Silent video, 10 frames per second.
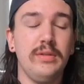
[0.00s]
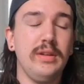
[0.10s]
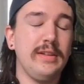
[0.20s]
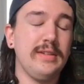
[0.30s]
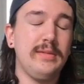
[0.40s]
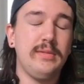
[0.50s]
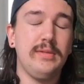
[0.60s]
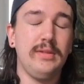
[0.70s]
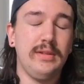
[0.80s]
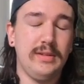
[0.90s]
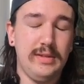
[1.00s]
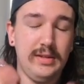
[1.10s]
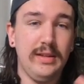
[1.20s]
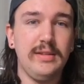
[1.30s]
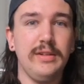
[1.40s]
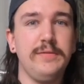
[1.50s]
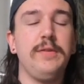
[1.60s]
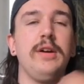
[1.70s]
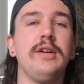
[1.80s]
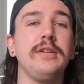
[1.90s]
extensive
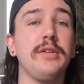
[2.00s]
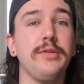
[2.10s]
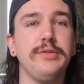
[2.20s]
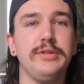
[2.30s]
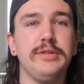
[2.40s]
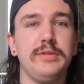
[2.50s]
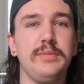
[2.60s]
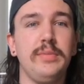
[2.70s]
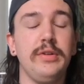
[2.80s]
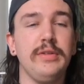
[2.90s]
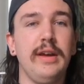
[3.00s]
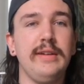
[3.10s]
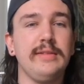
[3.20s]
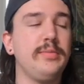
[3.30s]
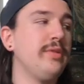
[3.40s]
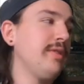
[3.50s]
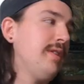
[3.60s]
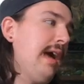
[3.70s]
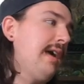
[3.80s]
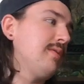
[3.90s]
enclosures, built nice, built to
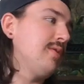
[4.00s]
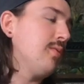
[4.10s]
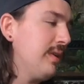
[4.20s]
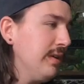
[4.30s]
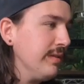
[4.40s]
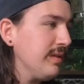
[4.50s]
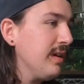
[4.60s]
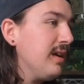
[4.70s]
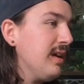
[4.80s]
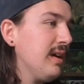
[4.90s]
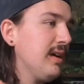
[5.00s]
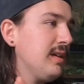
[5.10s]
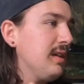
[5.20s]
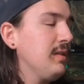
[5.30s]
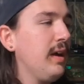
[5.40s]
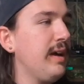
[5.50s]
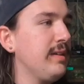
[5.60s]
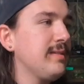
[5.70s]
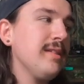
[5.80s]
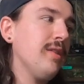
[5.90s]
last, with the wheels, the
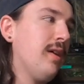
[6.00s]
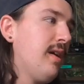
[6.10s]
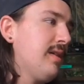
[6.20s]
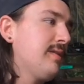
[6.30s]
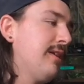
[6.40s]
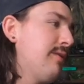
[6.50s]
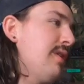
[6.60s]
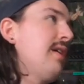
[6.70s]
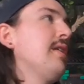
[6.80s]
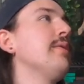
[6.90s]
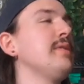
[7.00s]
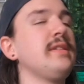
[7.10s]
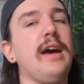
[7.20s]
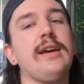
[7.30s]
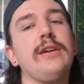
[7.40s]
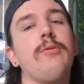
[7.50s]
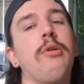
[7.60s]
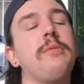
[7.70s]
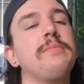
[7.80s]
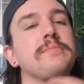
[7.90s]
lights, the locks, everything, stacking
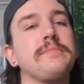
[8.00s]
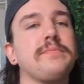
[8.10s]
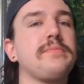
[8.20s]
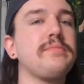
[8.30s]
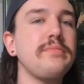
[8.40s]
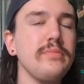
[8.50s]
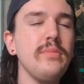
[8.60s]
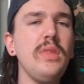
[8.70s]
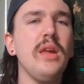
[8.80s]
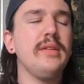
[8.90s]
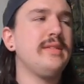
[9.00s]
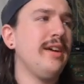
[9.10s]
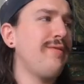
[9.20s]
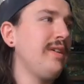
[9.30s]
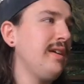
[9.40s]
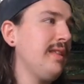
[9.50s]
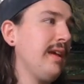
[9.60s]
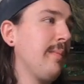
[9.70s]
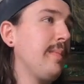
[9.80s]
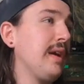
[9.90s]
one. It's definitely
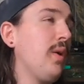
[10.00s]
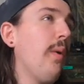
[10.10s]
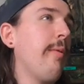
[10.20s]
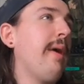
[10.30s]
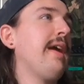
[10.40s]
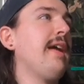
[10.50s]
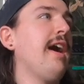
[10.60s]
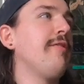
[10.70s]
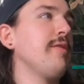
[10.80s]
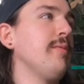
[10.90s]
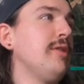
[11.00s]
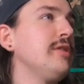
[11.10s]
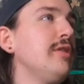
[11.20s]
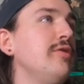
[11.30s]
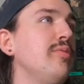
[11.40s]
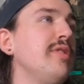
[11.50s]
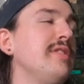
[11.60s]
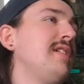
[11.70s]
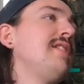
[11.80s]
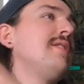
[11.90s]
like a big goal of mine to have some large
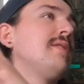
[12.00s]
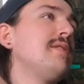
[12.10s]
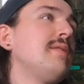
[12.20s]
colubrids in